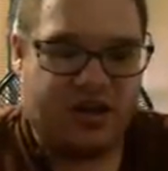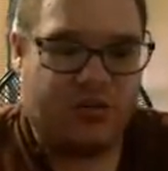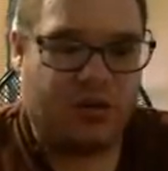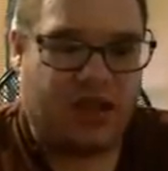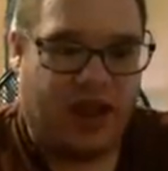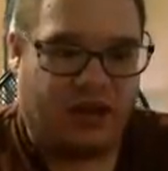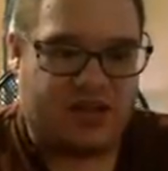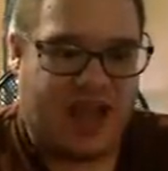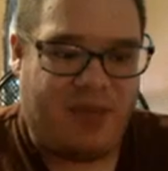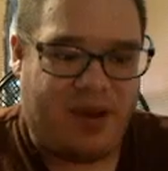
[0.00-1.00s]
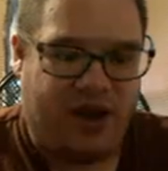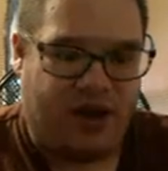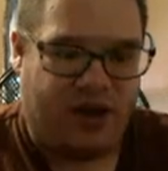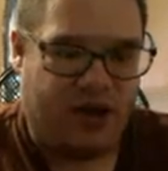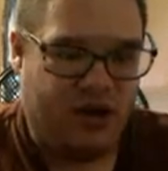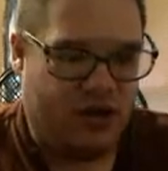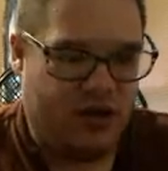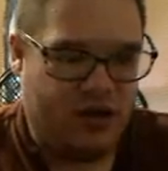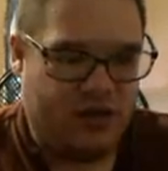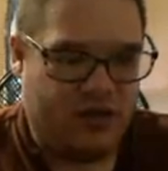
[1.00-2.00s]
What the hell has happened here?
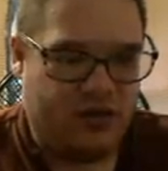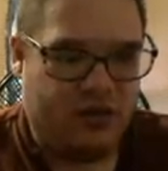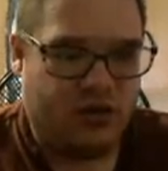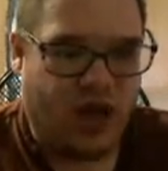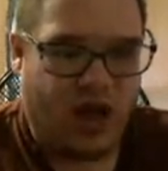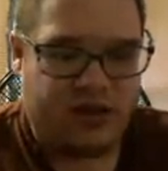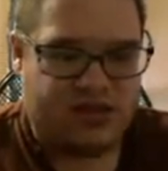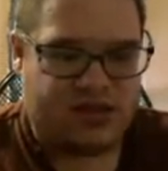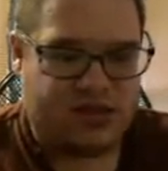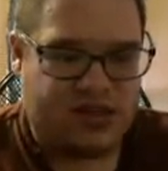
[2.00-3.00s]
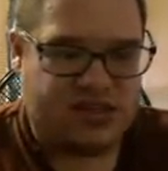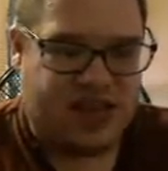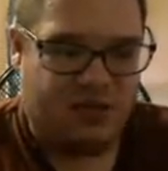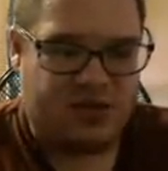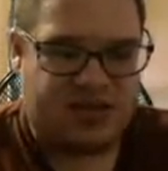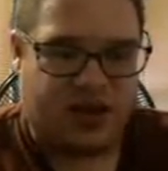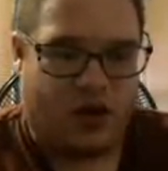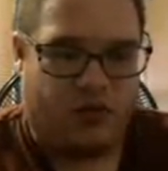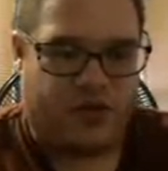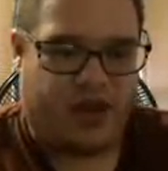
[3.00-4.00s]
God, this, this table's like
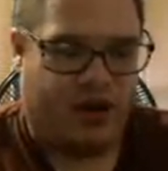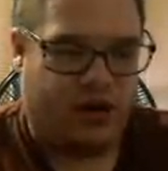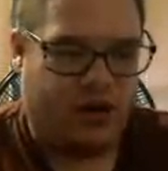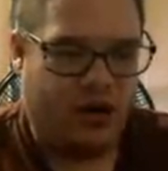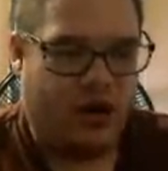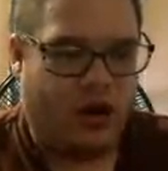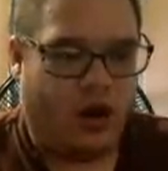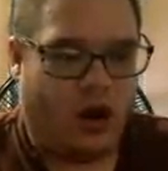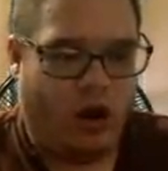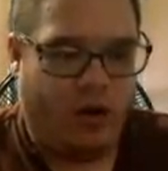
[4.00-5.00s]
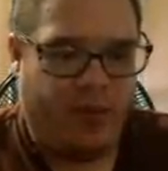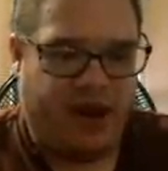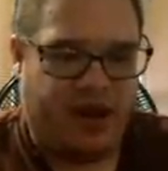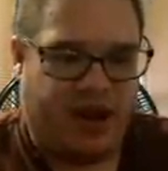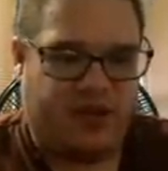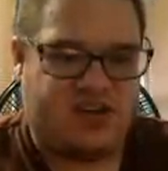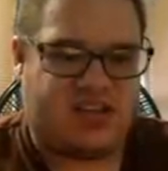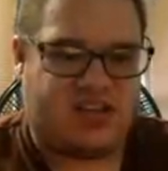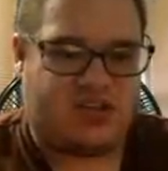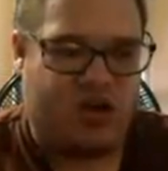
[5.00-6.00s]
over there. Oh my God, there's
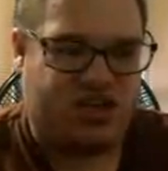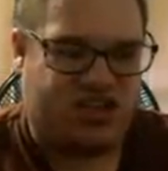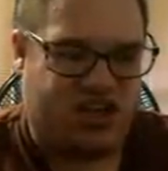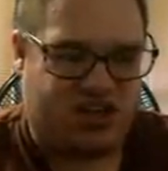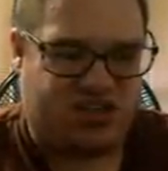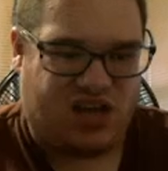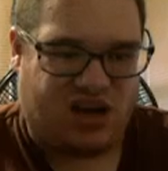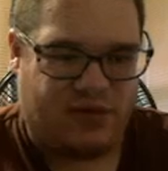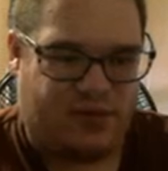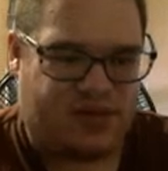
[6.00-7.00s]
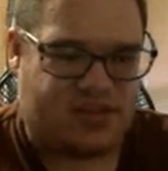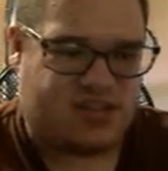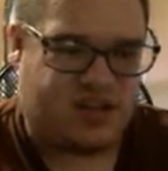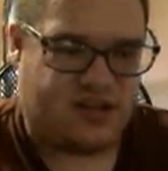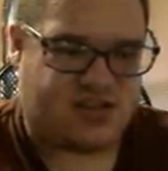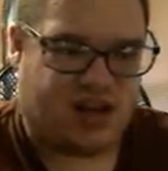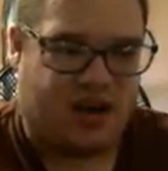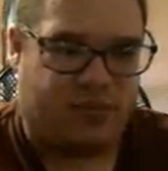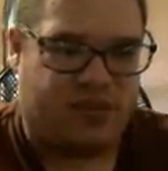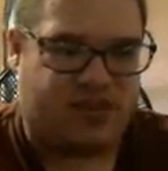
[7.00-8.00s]
a three chair stuck up this uh, stuck
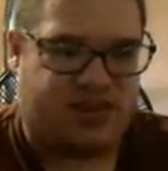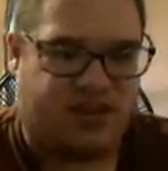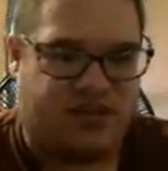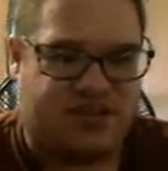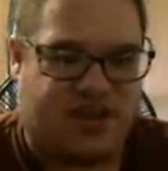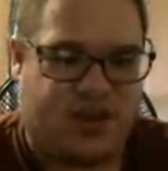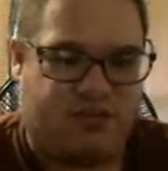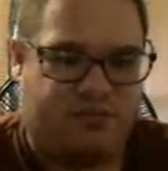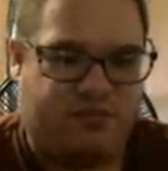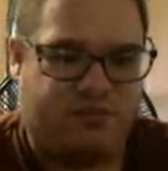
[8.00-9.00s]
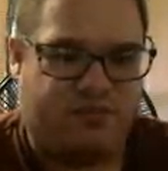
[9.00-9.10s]
up at the ceiling this time.